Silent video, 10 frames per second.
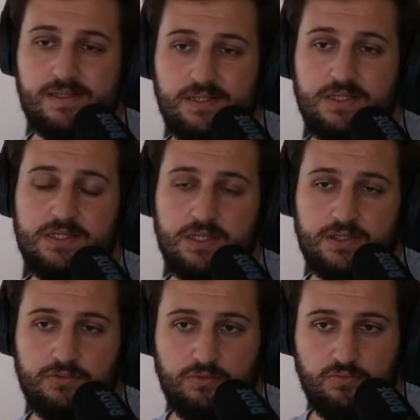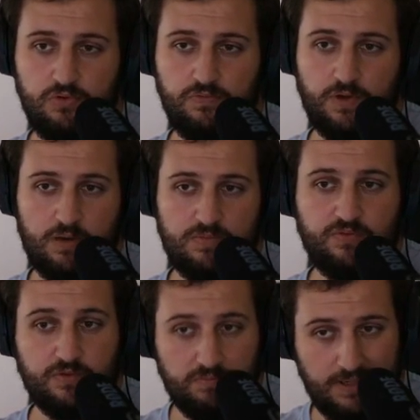It's easier to remove armor
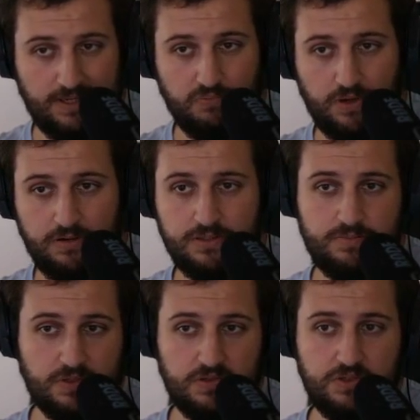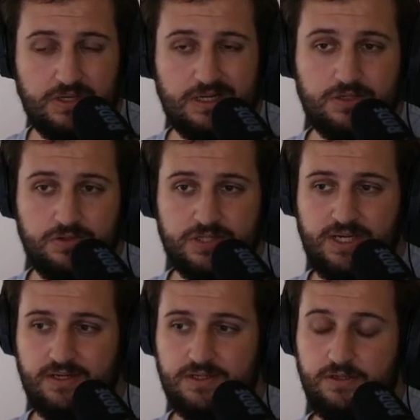from plate wearers because you get 2 stacks,